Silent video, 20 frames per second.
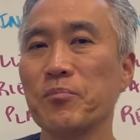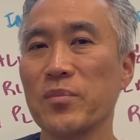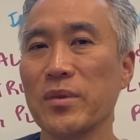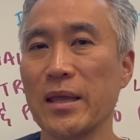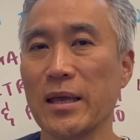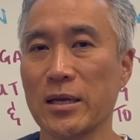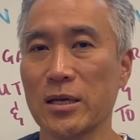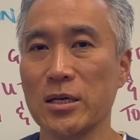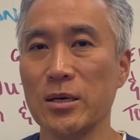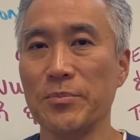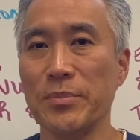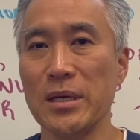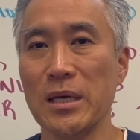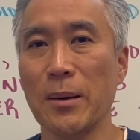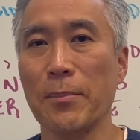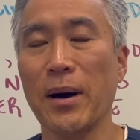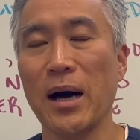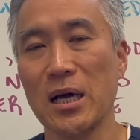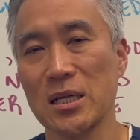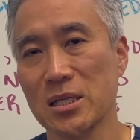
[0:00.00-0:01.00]
there could be a
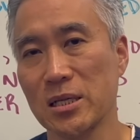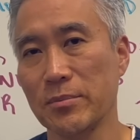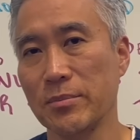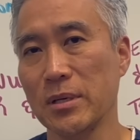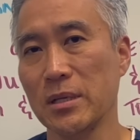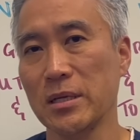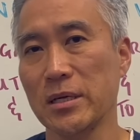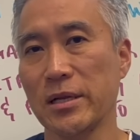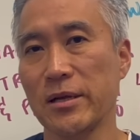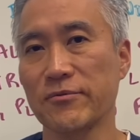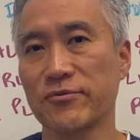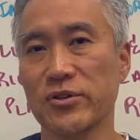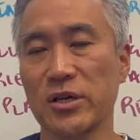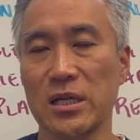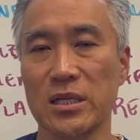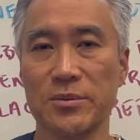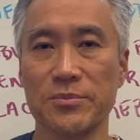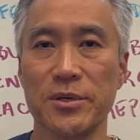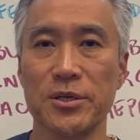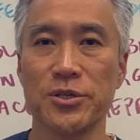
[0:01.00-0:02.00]
possibility of
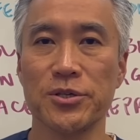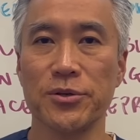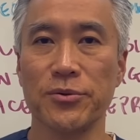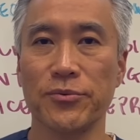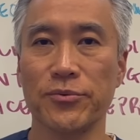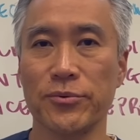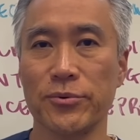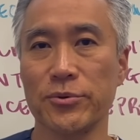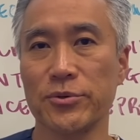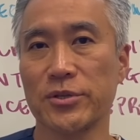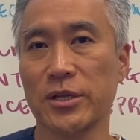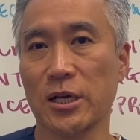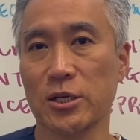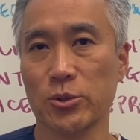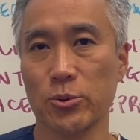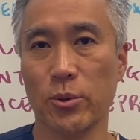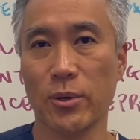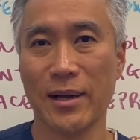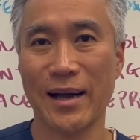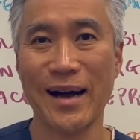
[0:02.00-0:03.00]
transmission through
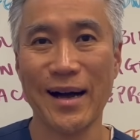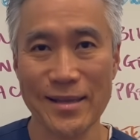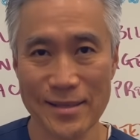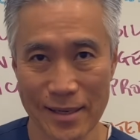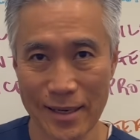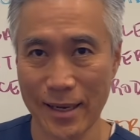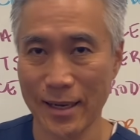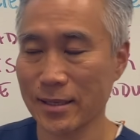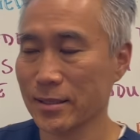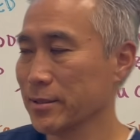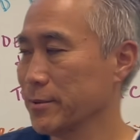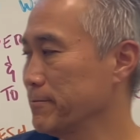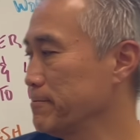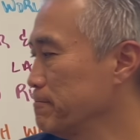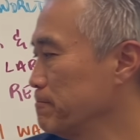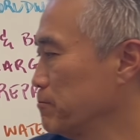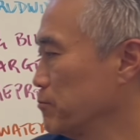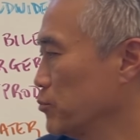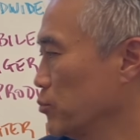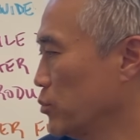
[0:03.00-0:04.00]
sexual contact.
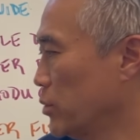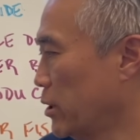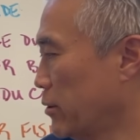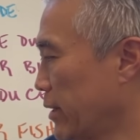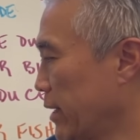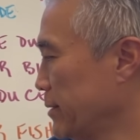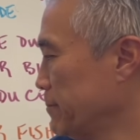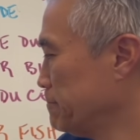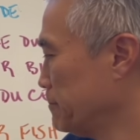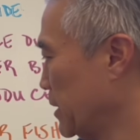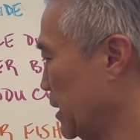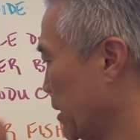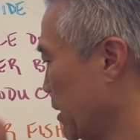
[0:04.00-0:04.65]
All right?